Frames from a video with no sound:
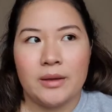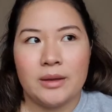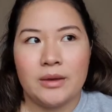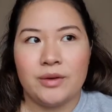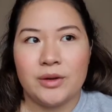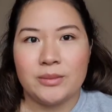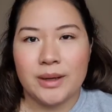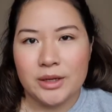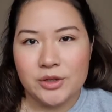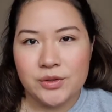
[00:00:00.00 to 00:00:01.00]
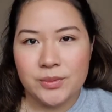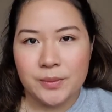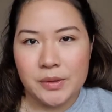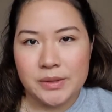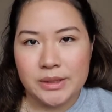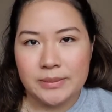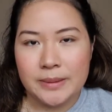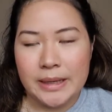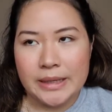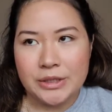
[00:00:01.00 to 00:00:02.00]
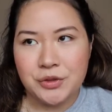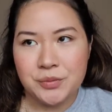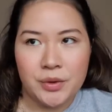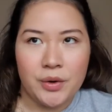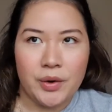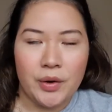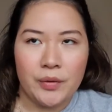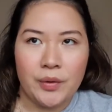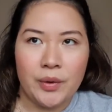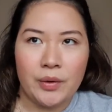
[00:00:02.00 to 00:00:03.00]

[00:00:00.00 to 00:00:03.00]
If I don't manage to post it by tomorrow,